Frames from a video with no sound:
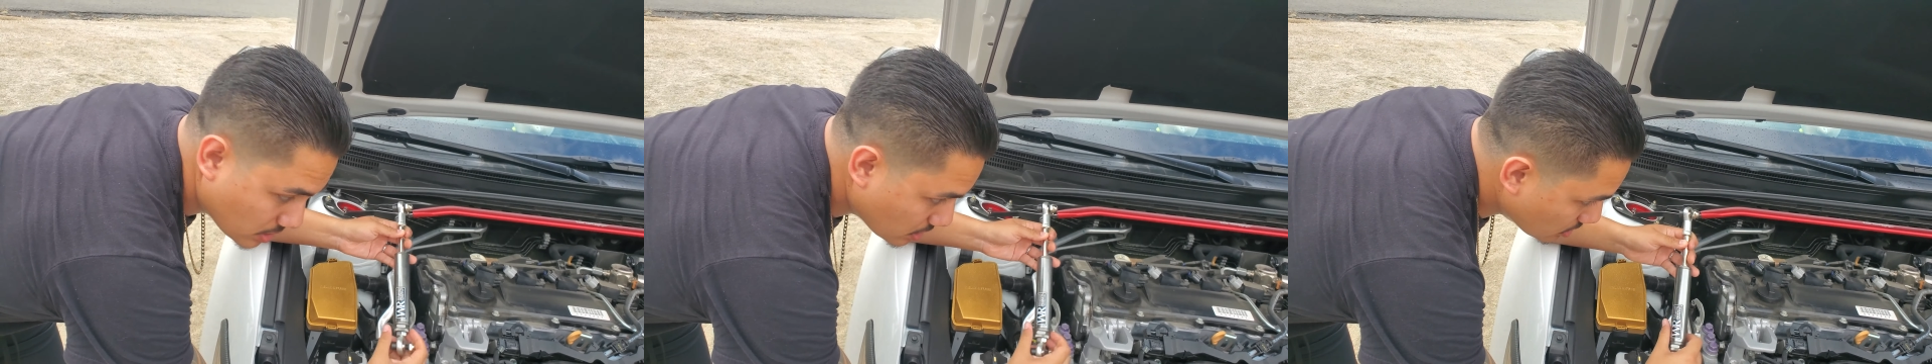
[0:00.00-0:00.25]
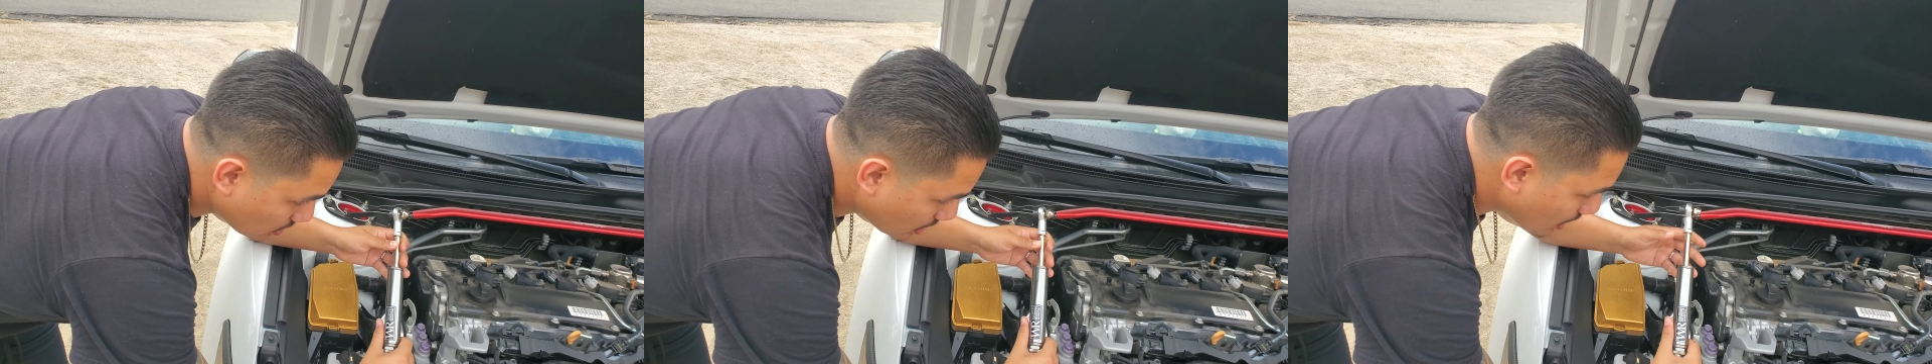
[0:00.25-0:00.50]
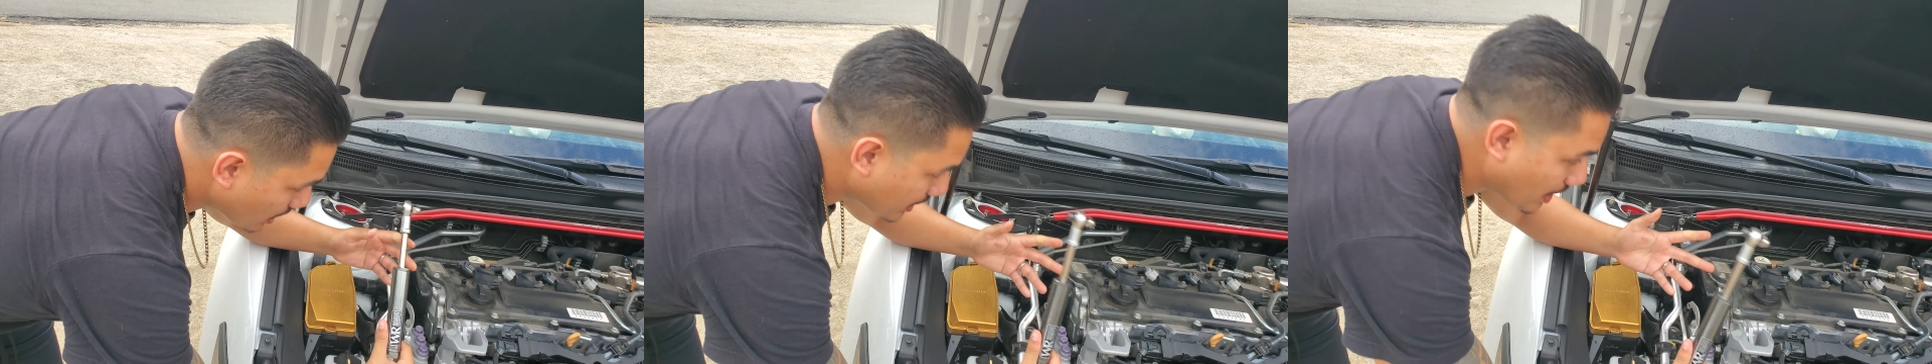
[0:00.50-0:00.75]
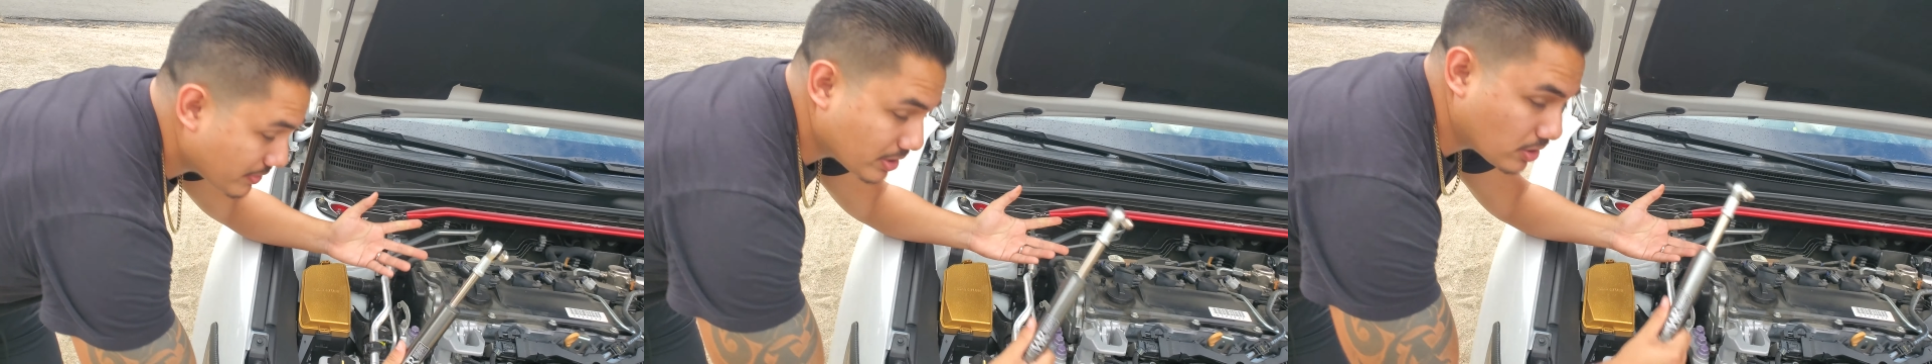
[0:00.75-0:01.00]
you know, kind of like
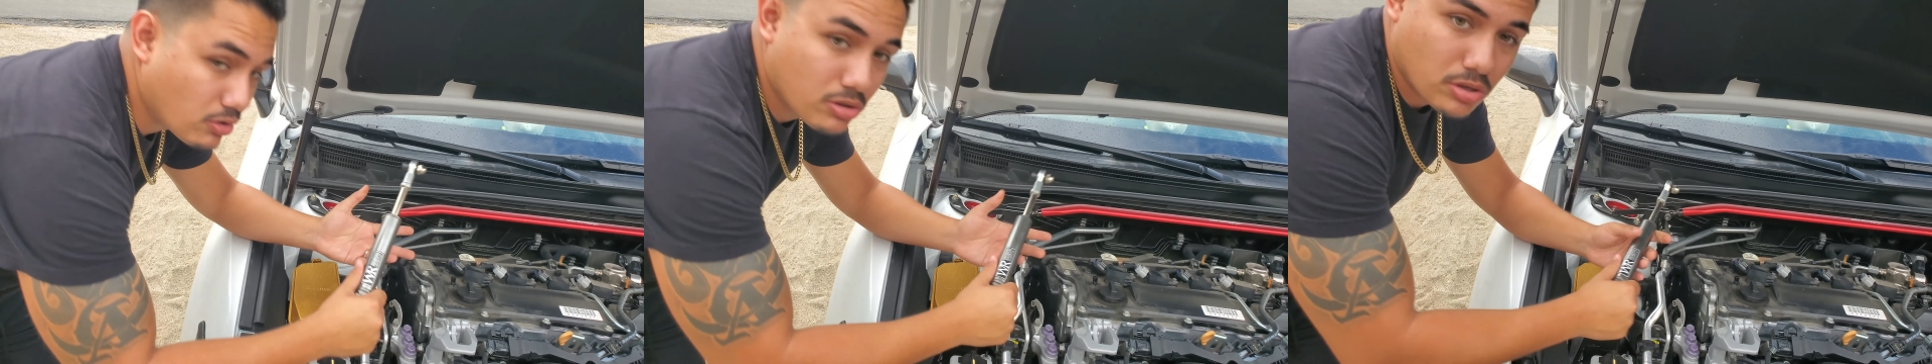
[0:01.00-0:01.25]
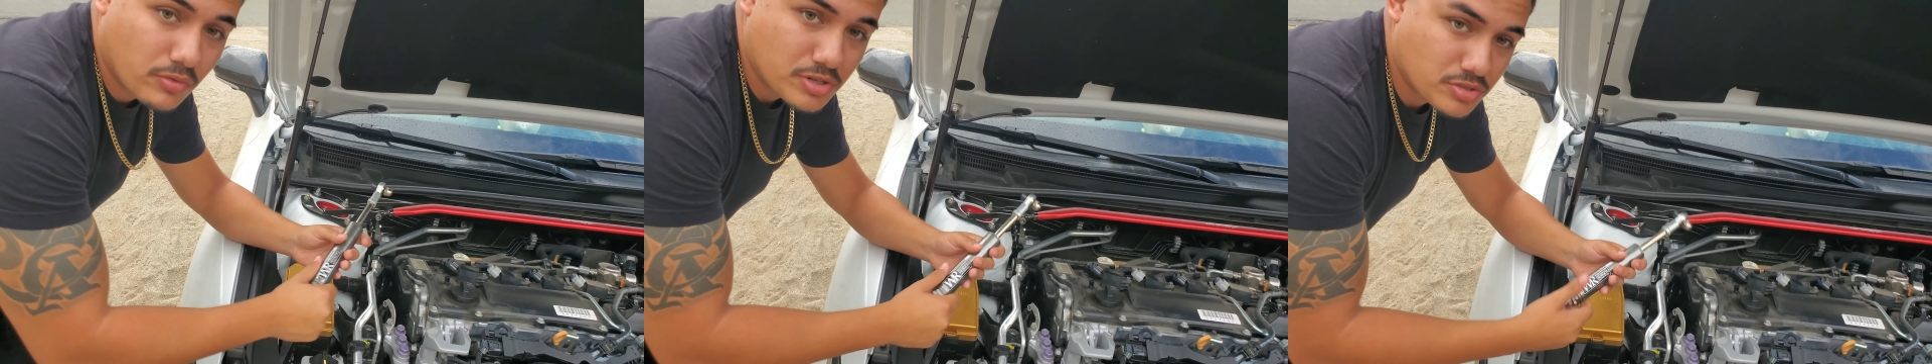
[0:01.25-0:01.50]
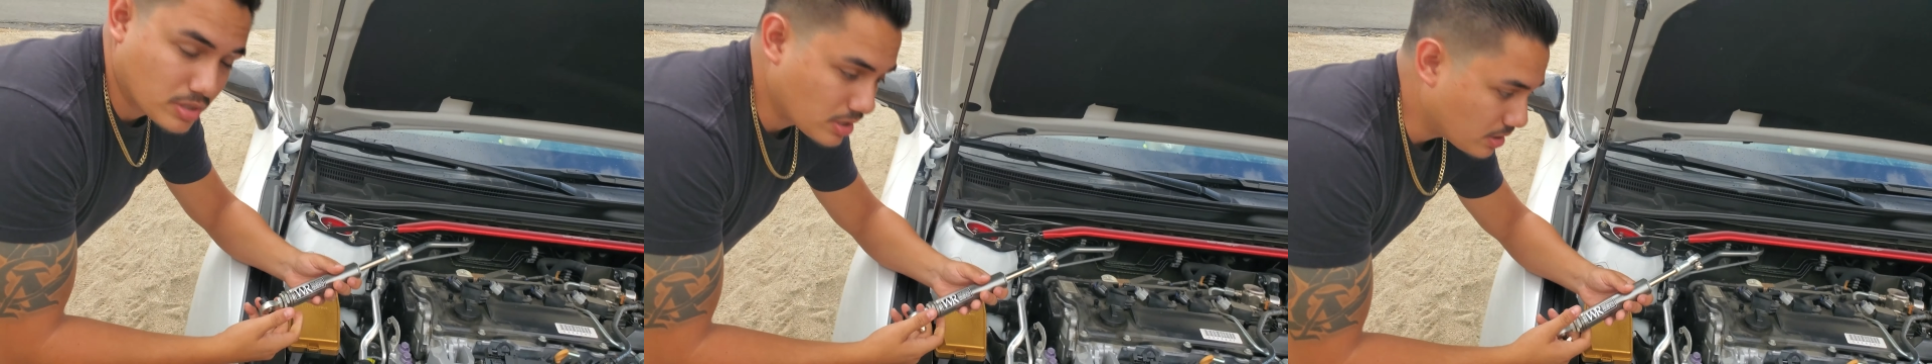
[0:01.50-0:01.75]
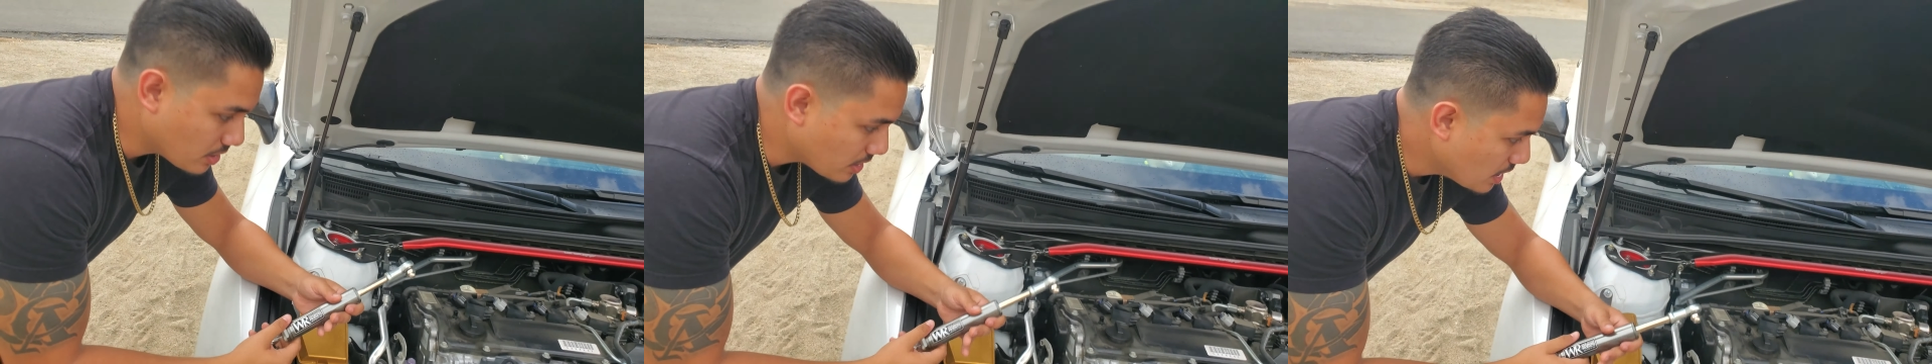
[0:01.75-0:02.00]
having coilovers in the
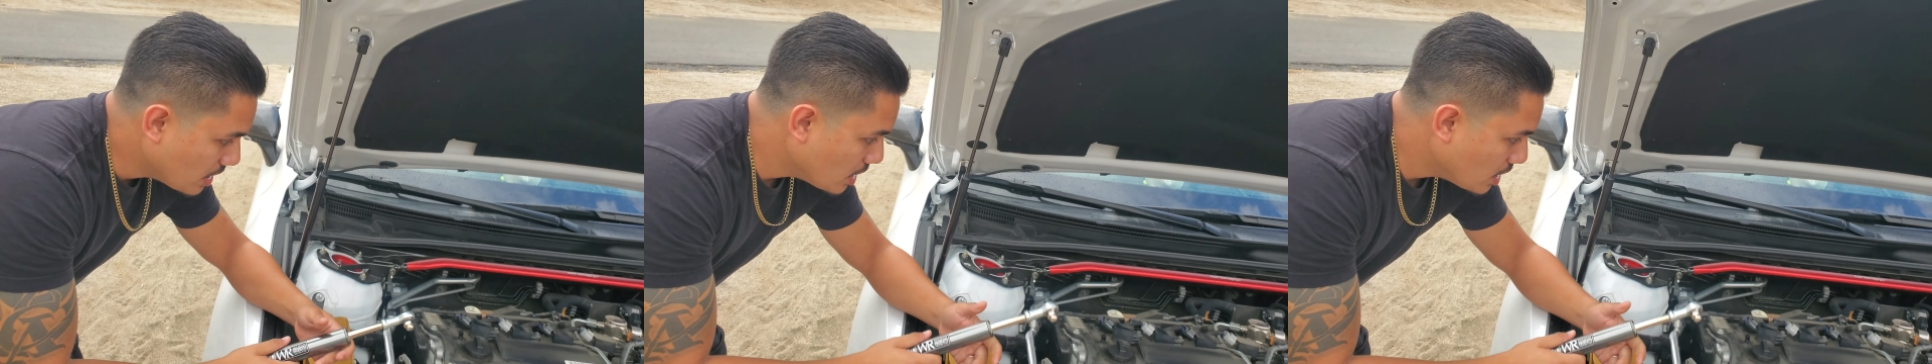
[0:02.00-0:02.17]
car.